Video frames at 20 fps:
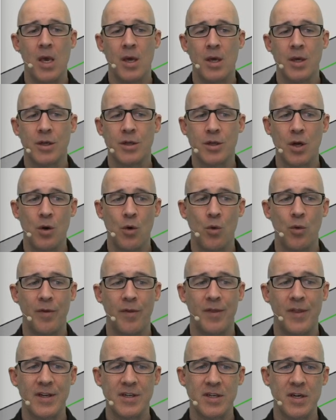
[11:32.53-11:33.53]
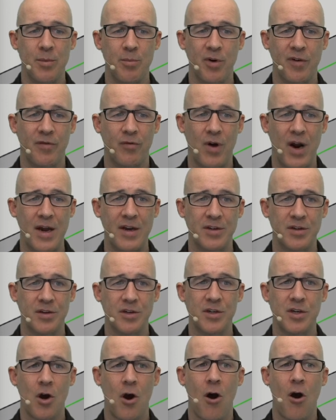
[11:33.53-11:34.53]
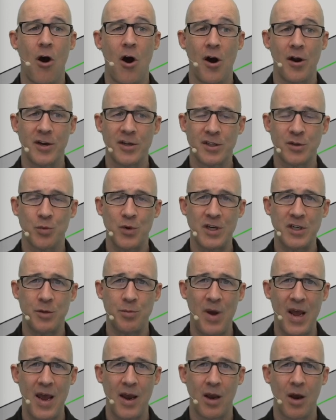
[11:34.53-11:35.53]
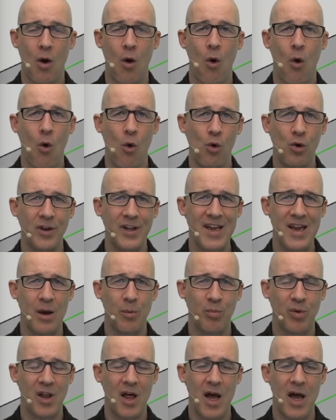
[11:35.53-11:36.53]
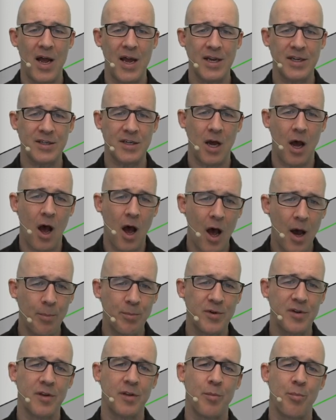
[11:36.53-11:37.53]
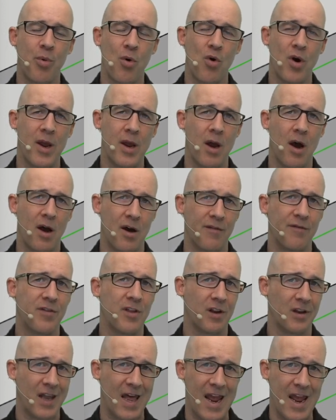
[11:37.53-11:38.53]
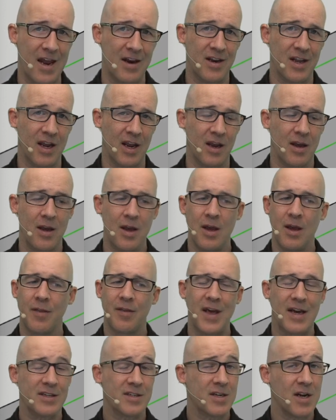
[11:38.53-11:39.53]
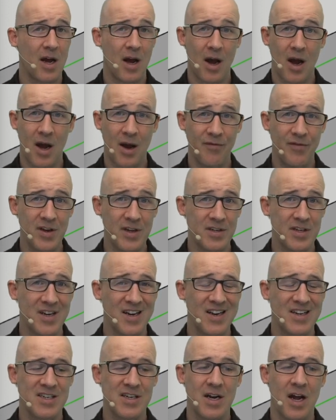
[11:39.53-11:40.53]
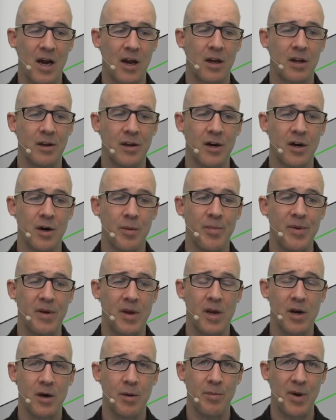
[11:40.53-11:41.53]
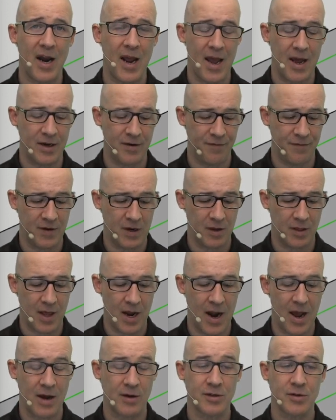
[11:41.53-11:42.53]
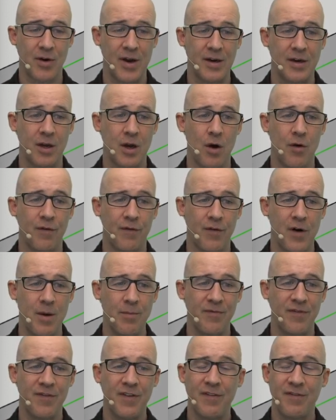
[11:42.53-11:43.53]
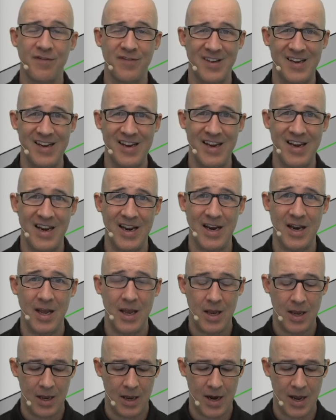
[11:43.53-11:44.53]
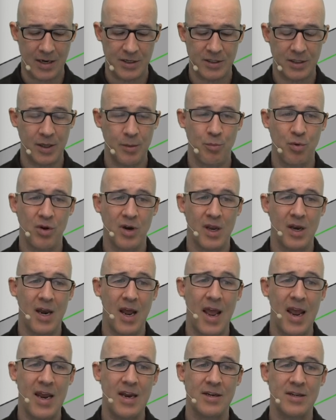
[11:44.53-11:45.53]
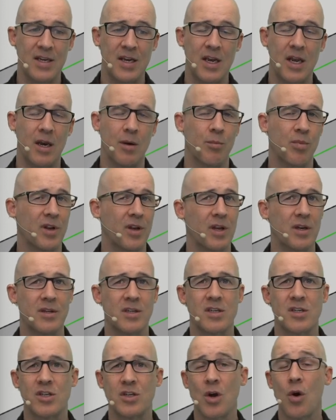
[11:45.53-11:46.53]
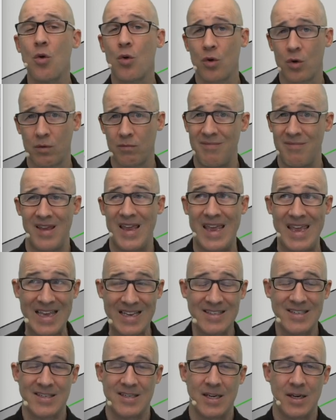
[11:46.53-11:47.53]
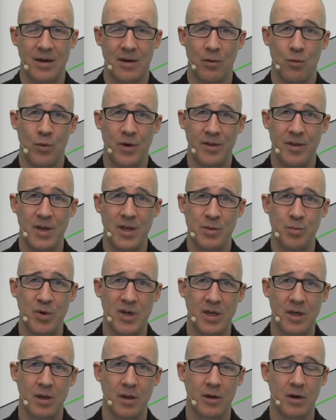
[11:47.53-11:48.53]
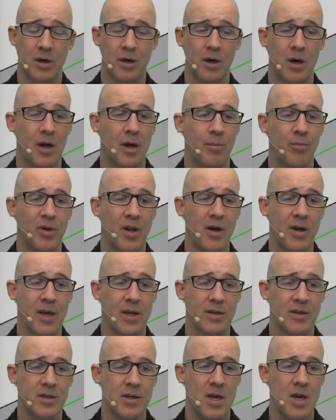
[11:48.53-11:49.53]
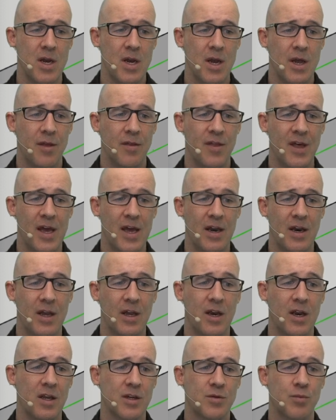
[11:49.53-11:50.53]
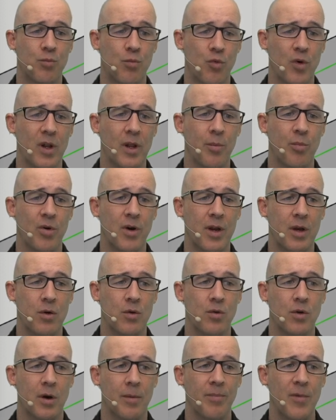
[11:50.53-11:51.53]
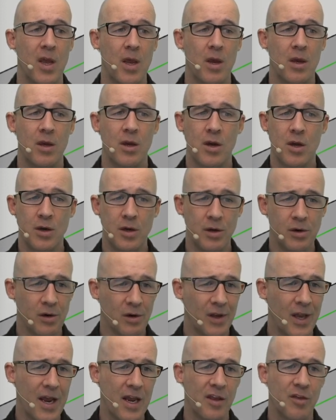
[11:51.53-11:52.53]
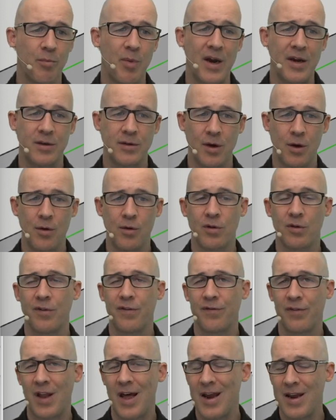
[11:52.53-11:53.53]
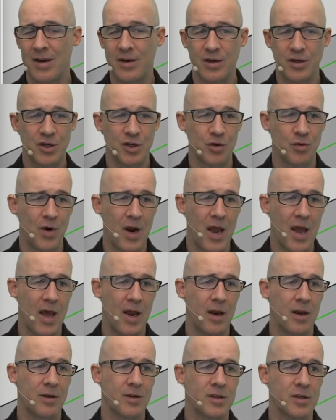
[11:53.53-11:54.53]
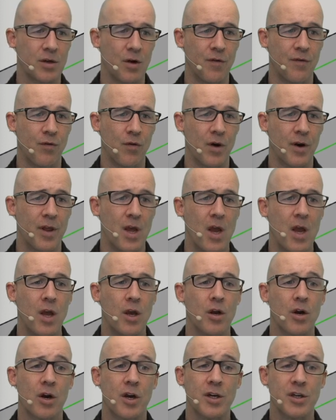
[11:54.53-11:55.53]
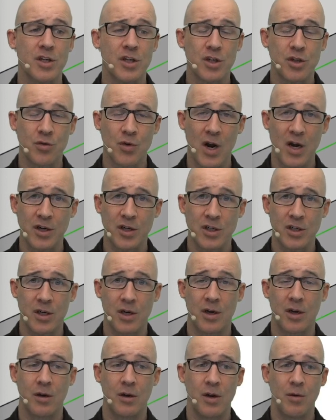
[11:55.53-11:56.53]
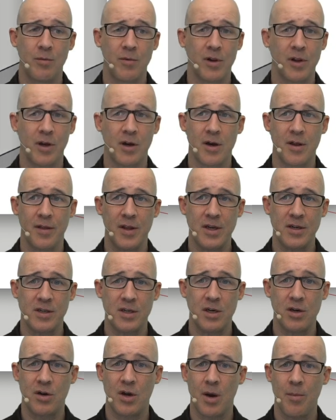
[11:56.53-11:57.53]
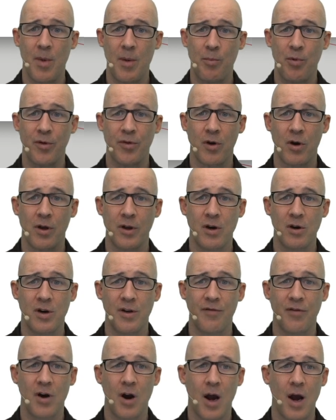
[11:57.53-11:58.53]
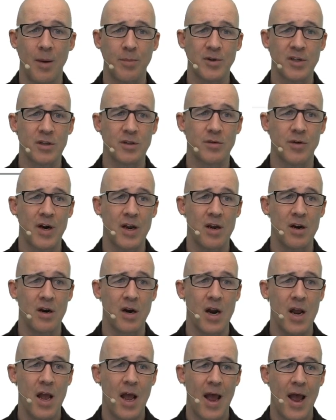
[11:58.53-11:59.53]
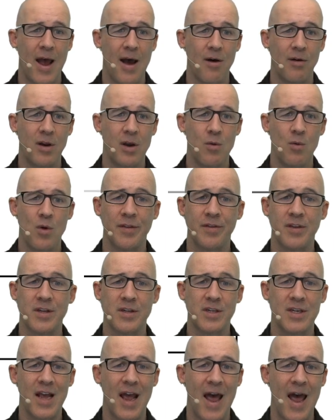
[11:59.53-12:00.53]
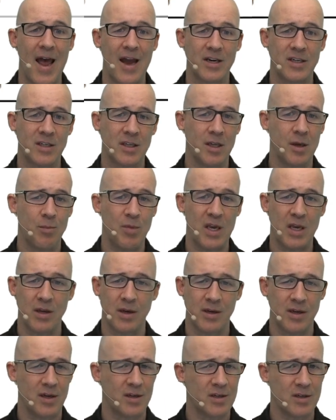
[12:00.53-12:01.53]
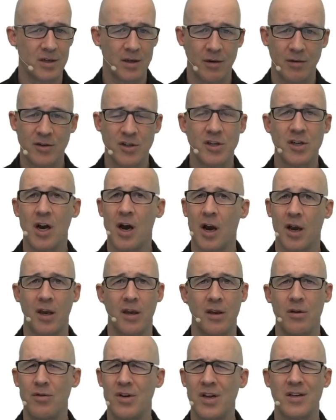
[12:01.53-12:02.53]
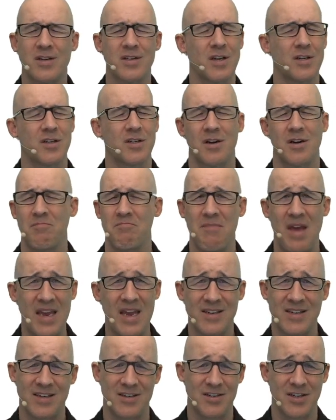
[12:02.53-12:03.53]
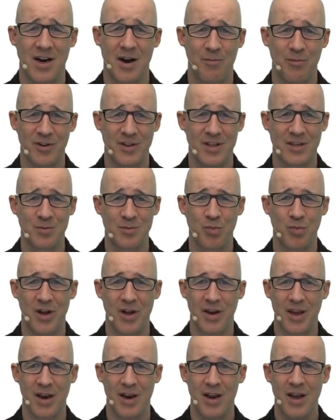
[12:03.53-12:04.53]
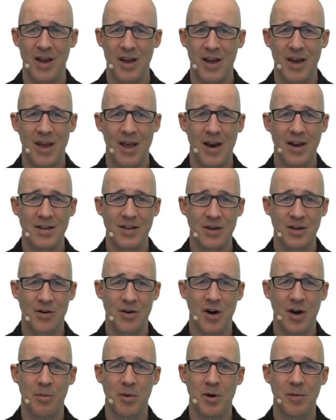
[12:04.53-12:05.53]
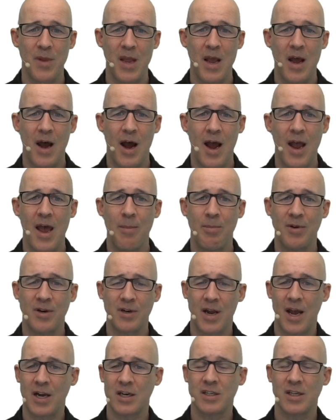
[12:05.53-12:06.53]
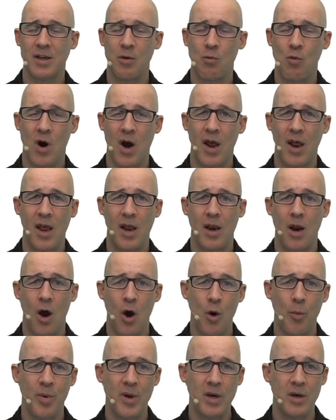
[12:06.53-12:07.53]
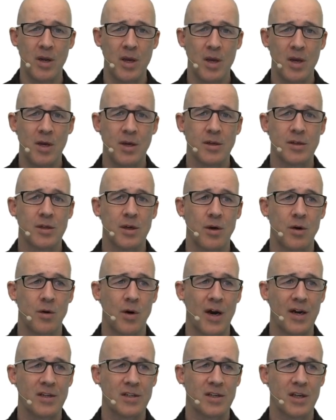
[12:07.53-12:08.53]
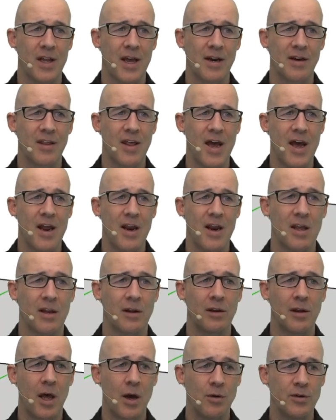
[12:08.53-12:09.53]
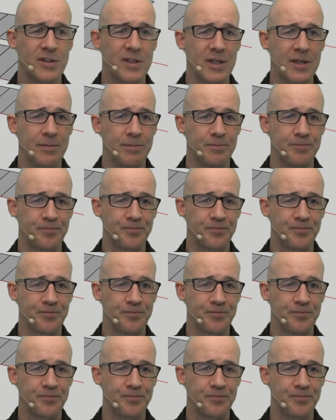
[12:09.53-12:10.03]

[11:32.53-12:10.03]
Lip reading: So this number of risers on a switchback only applies up to the point of the landing. That's not obvious and it's not clear here, but I had to figure that out. So I had to go from 15 and actually put in 18. But it's so instant with these particular plugins that it is really pretty cool. You can do your length by total, flight, and tread, and so forth. Your construction, you click on this and you come up with all your different options right here. How do you this to actually be? Chuck, you did such an amazing job with this plugin. It is incredible. I actually want an open, so I select that. loads it.